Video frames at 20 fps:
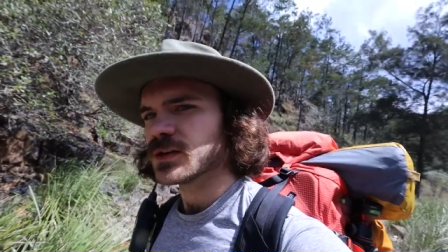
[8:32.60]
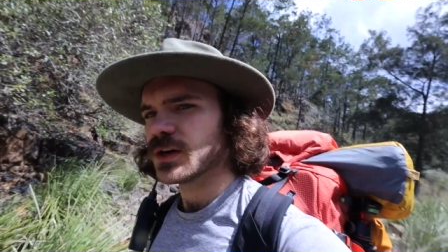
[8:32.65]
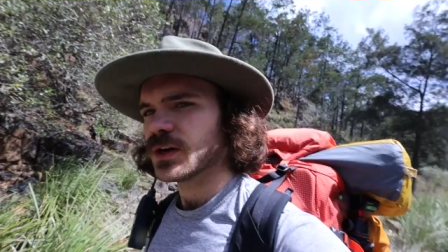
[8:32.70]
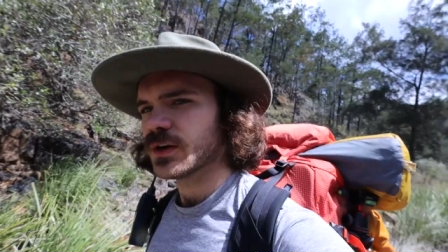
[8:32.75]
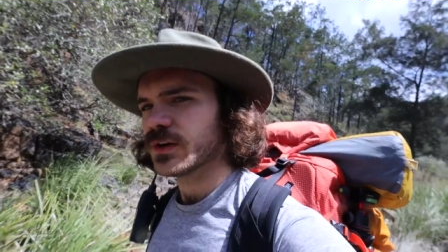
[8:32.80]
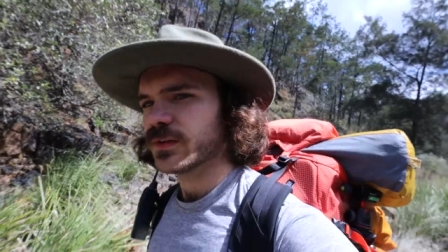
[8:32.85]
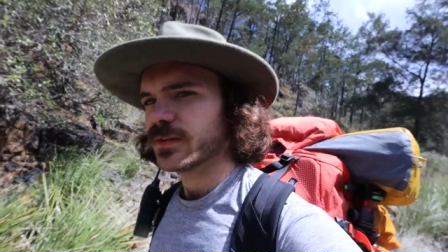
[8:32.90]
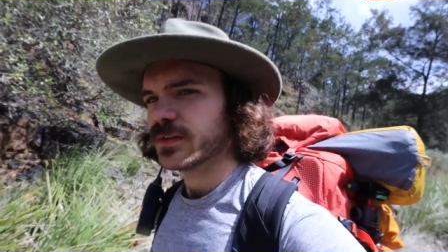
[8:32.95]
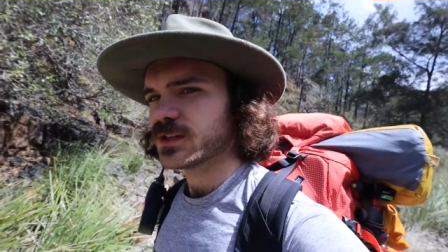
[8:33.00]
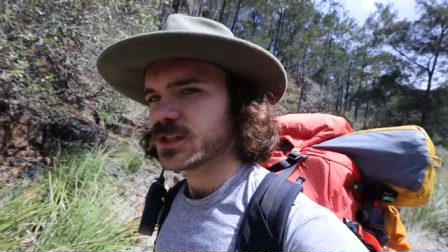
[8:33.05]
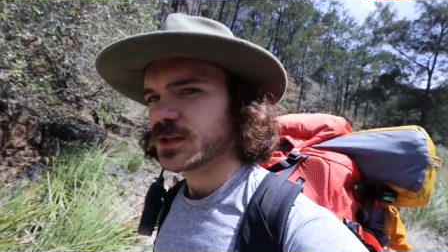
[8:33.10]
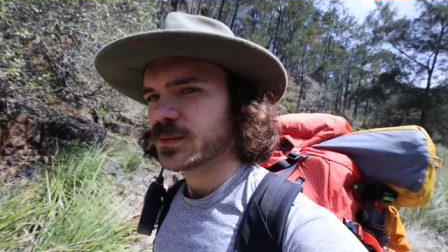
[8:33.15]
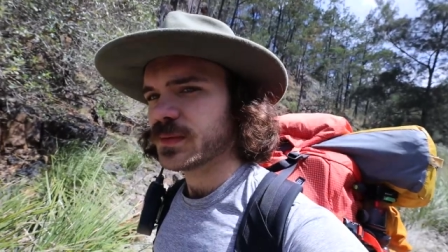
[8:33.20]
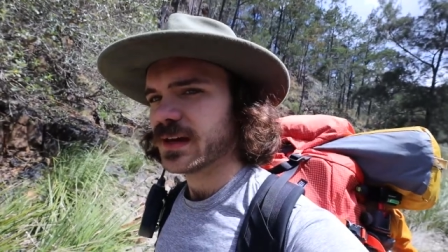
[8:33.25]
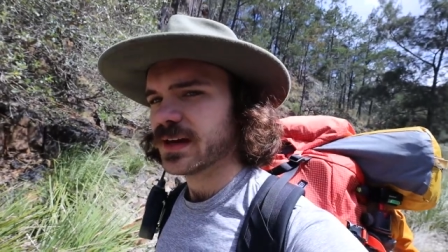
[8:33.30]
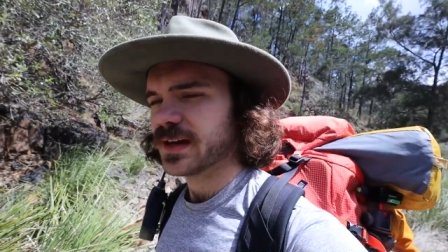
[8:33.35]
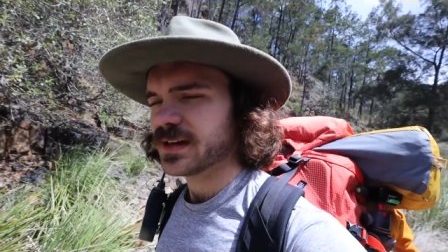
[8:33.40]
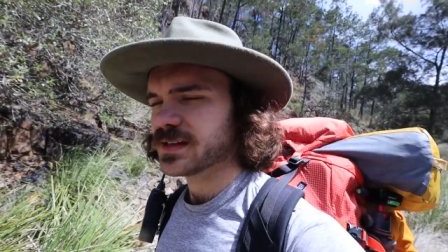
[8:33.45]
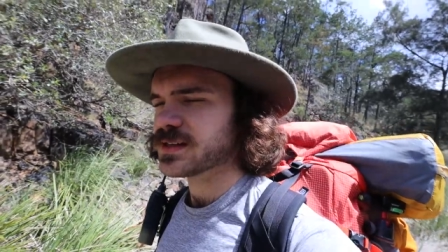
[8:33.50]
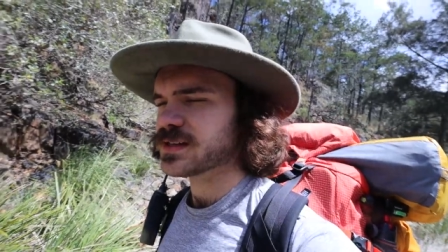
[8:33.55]
So the
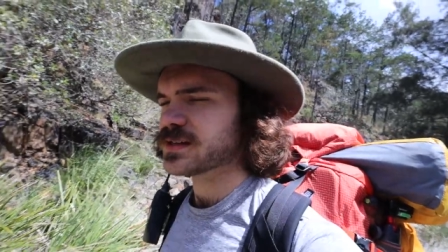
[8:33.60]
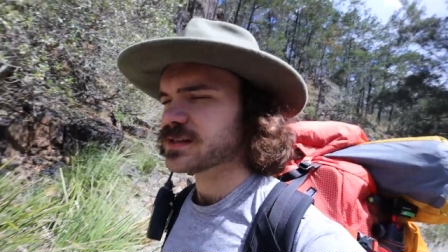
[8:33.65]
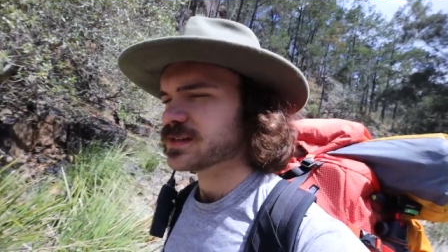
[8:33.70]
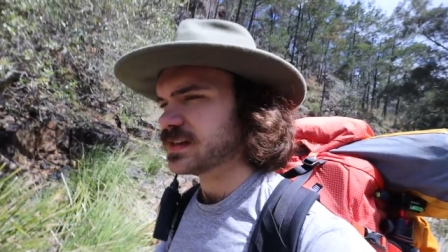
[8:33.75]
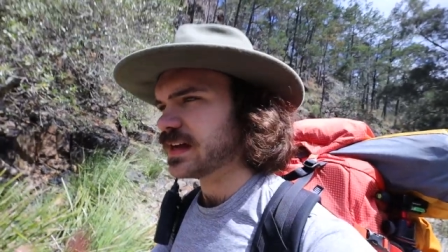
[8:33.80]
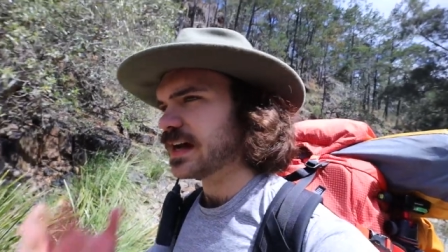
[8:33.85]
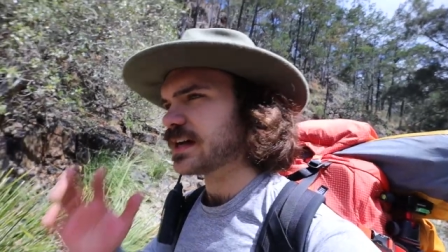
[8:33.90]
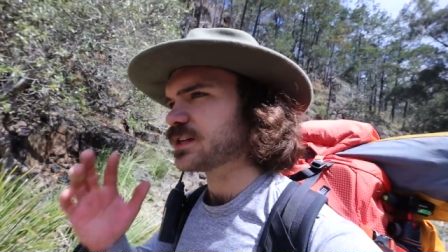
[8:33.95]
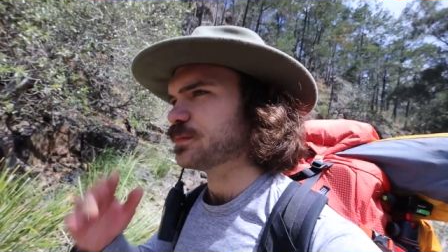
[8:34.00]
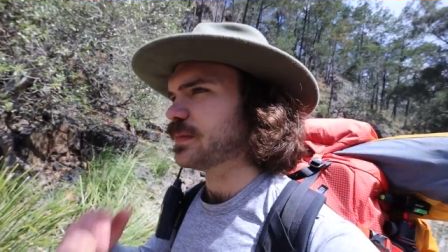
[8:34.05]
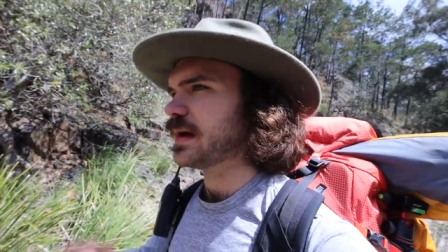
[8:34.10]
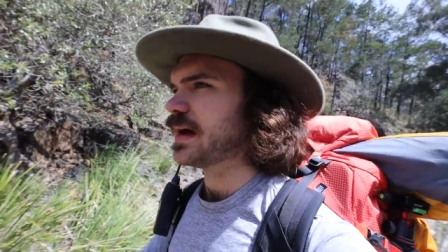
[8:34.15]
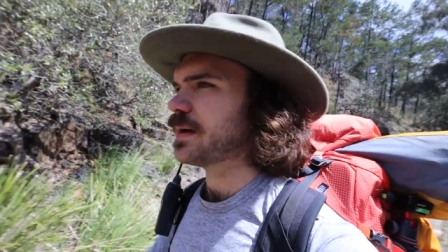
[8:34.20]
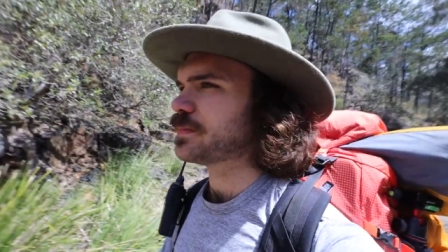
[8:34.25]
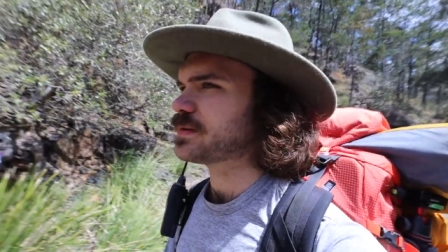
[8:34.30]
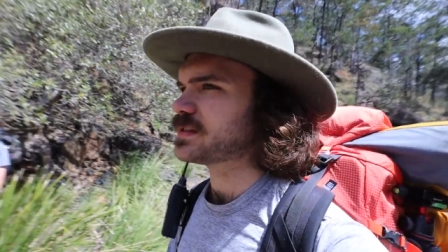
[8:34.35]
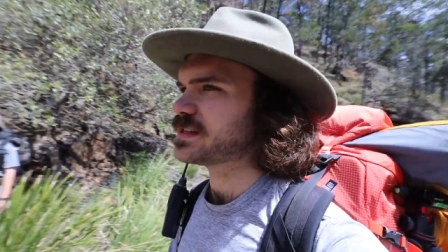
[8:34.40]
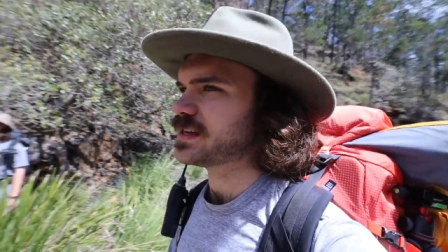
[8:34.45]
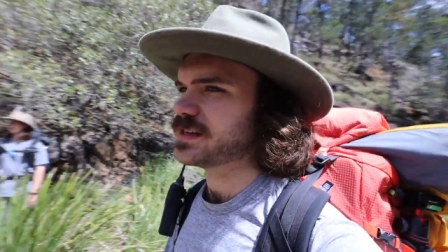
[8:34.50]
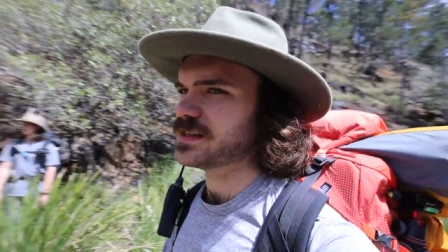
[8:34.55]
GPS slash
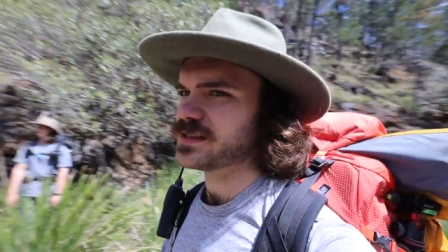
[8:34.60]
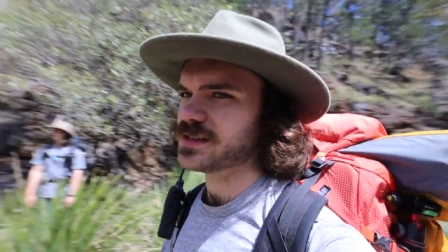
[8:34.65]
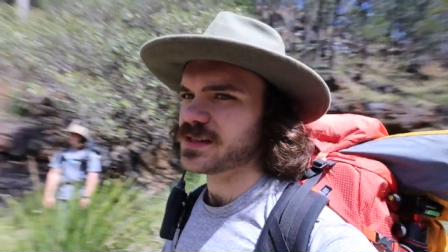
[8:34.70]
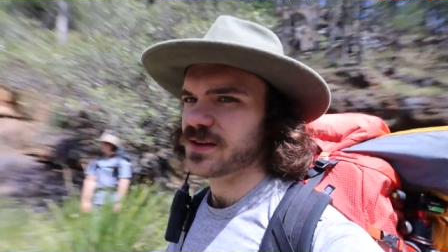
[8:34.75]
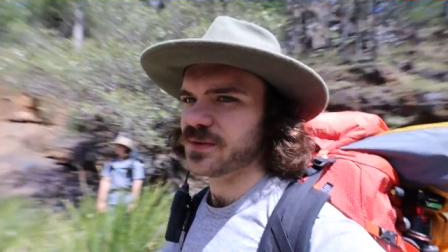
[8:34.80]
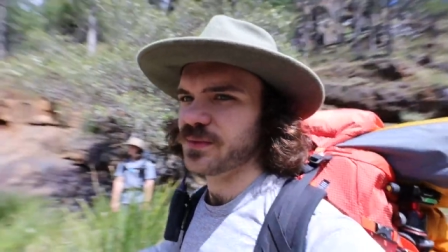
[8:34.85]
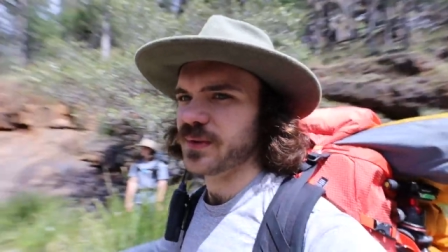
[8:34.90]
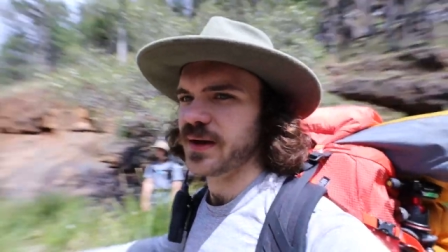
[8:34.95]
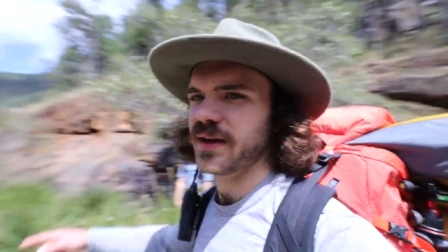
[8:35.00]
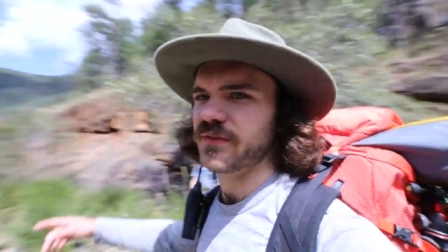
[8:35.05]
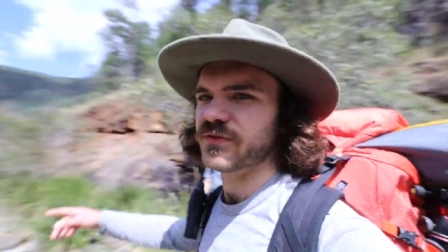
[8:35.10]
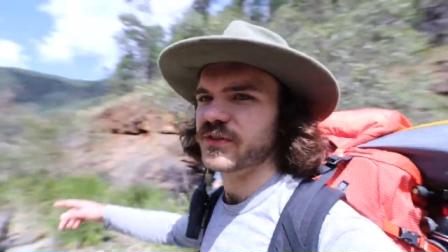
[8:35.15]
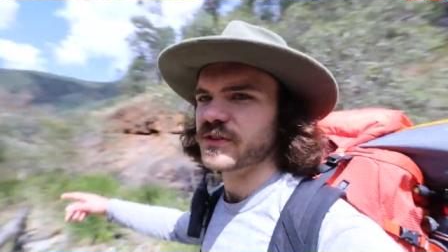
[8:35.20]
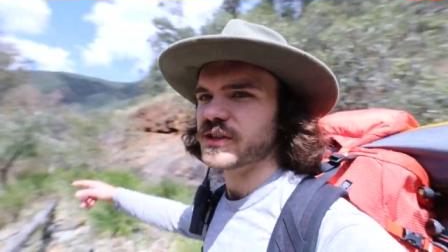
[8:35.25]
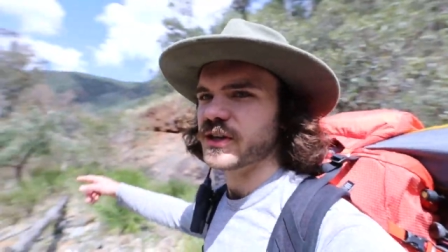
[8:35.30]
map says that we have